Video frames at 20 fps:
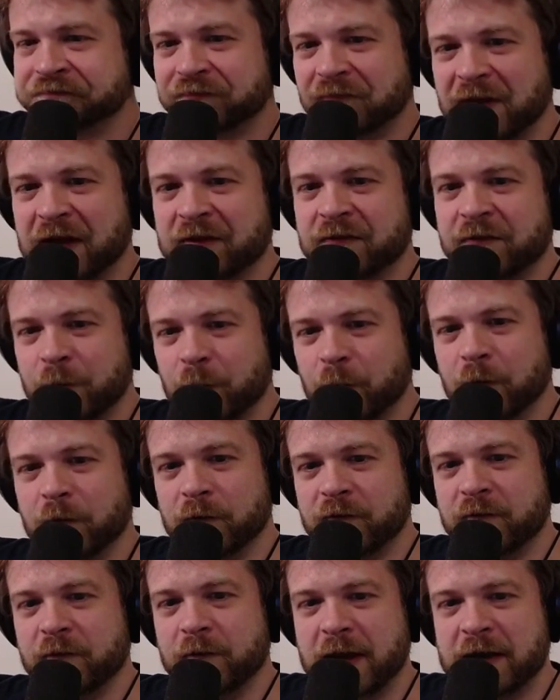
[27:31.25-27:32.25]
That's
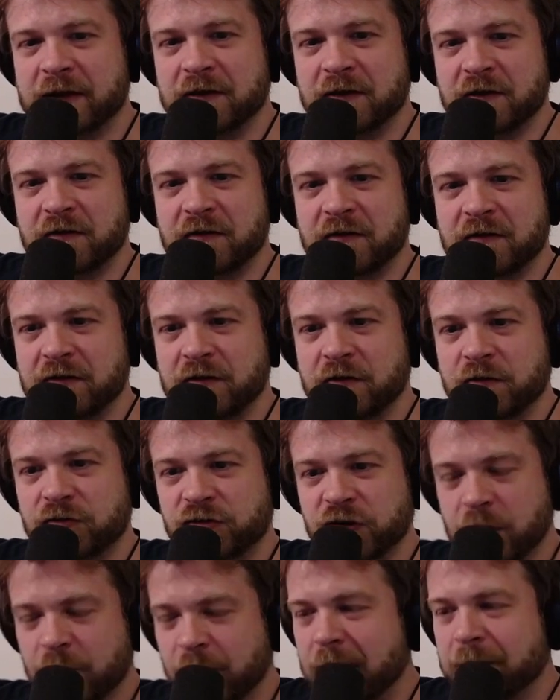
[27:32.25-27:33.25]
cool. So then you
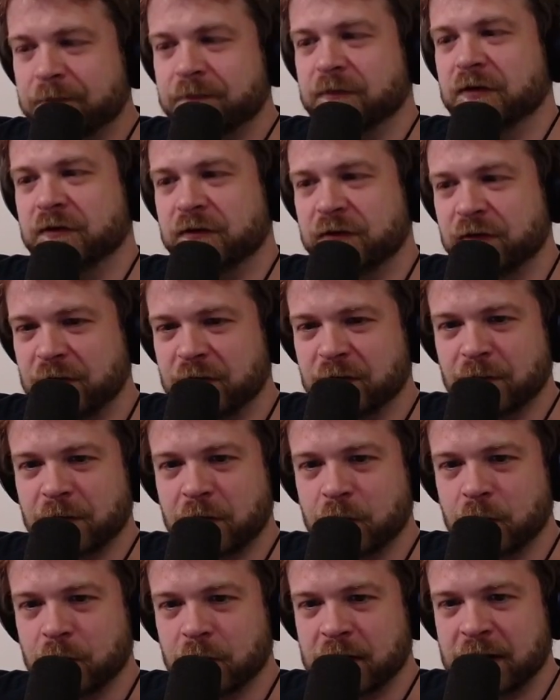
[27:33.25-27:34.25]
show up, you do your
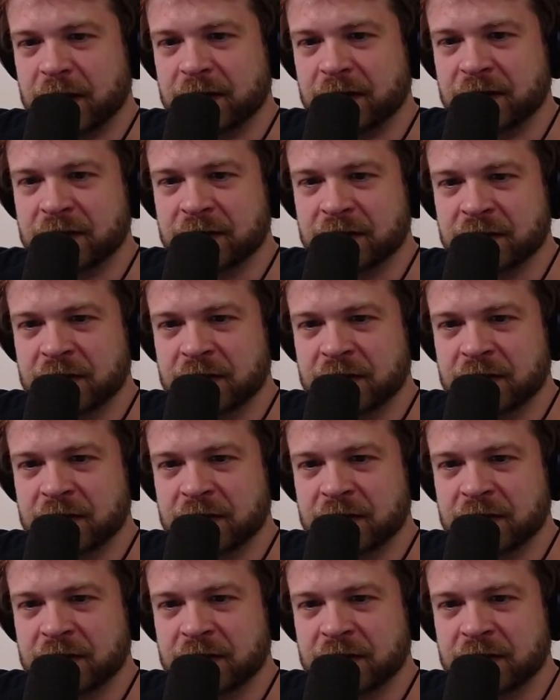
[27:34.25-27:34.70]
recording.